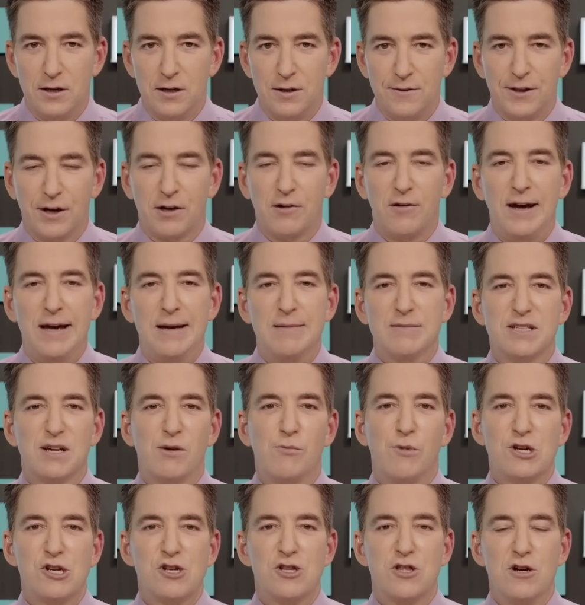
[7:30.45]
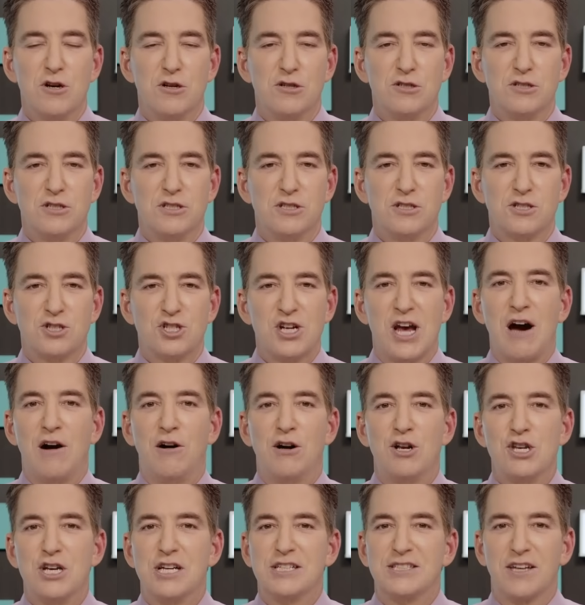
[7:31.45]
the claims on which those
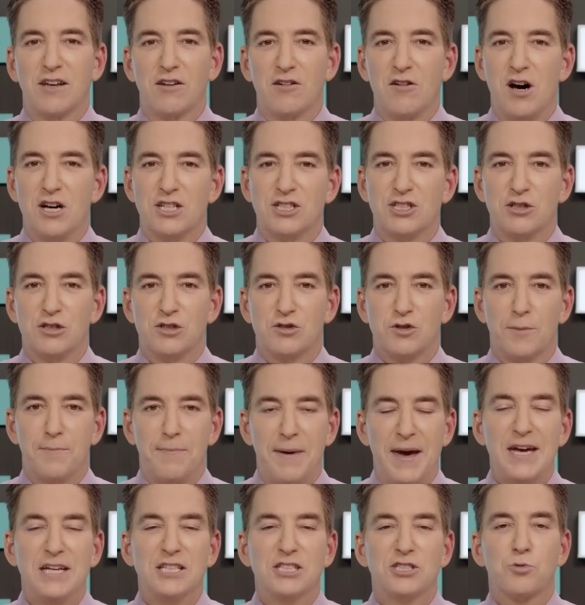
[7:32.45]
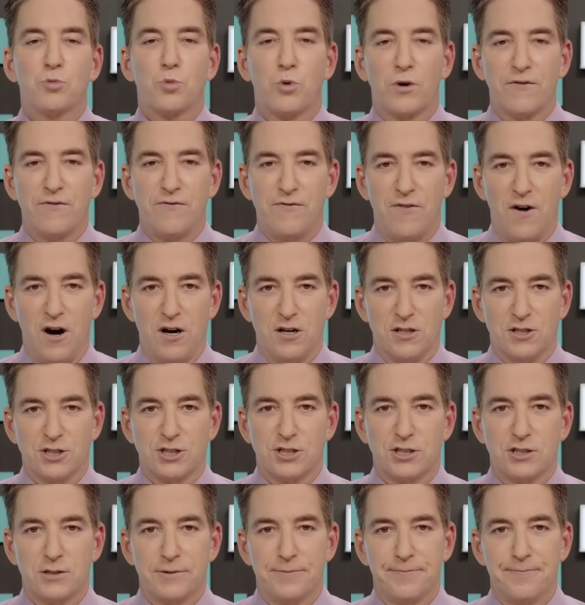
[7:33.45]
challenges and lawsuits are based were
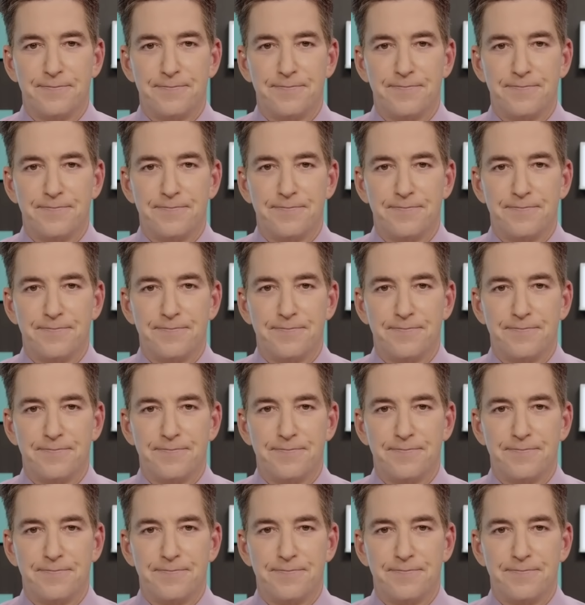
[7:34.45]
false.